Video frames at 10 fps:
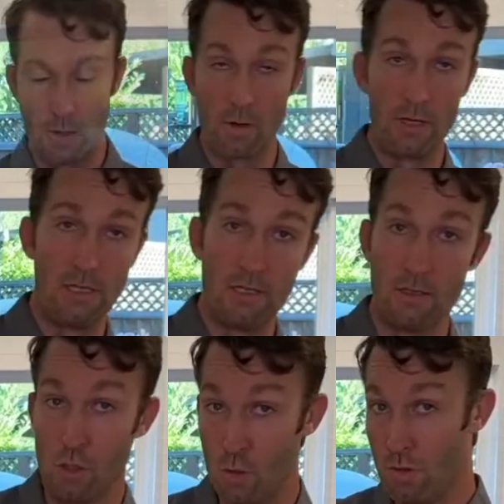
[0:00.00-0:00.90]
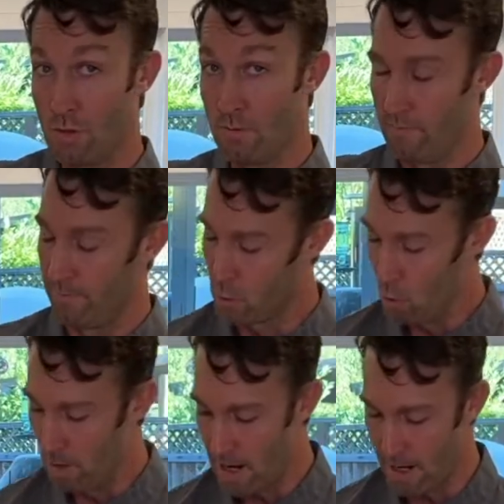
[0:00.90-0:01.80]
Now we're gonna need the juice from
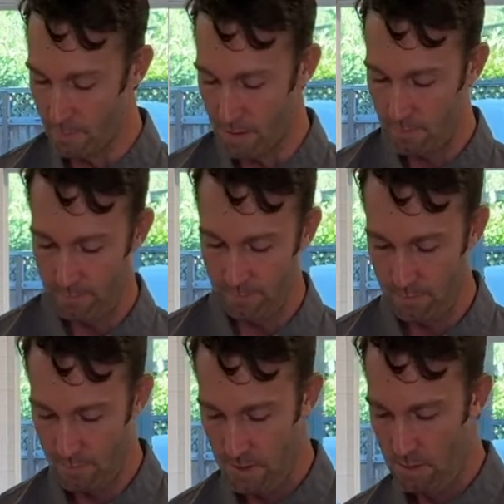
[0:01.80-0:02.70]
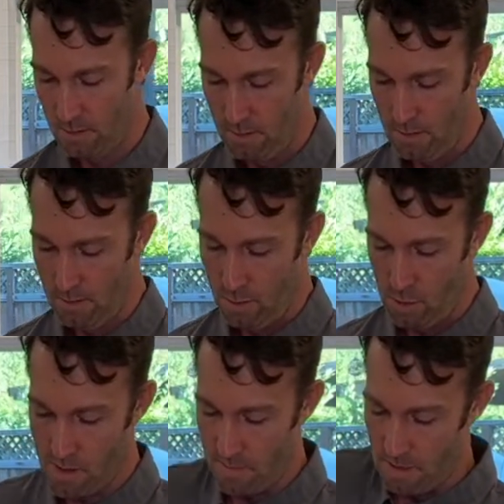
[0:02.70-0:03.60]
2 limes.
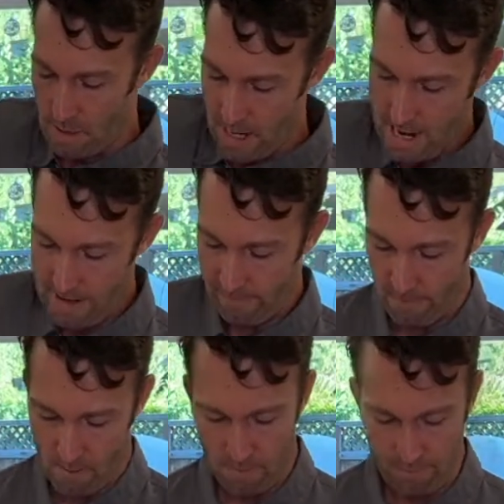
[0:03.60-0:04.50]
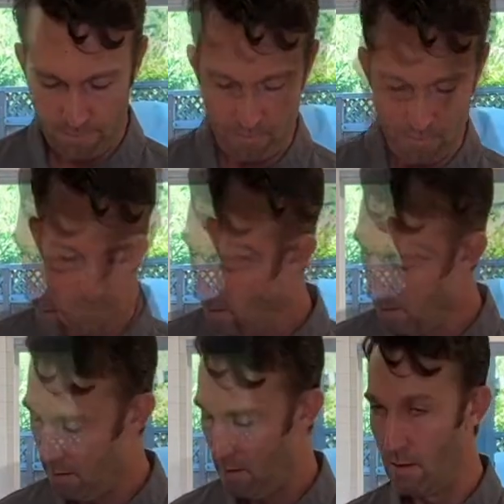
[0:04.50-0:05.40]
Chop these in half.
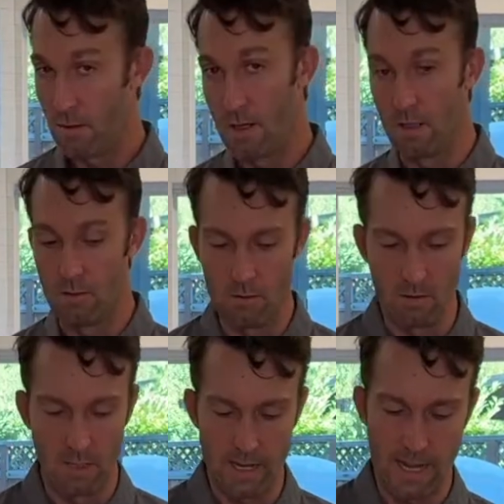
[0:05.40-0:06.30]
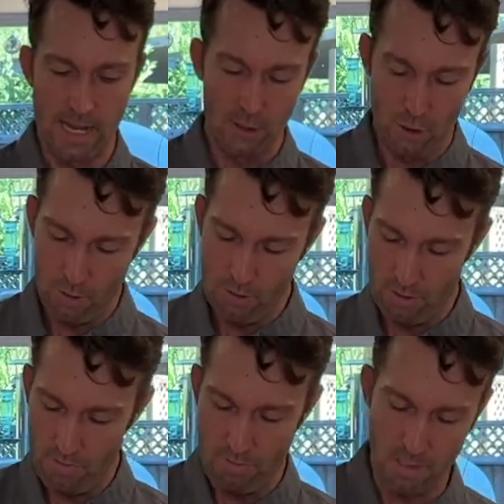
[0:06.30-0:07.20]
Got a little hand
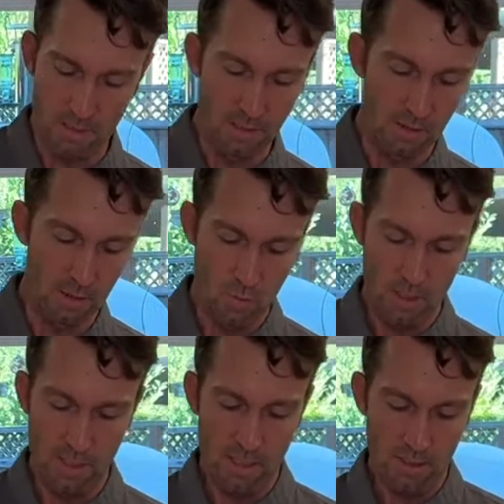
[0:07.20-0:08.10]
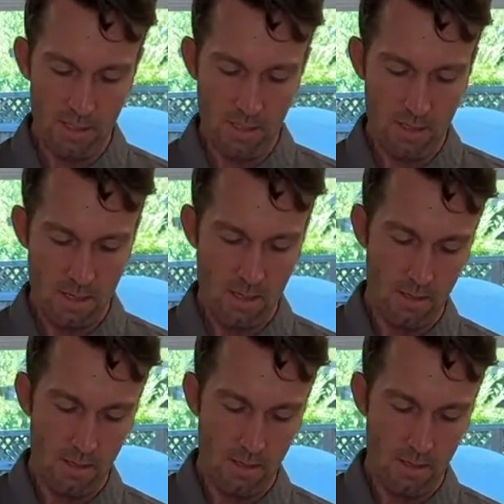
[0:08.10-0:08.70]
juicer, makes things quick and easy.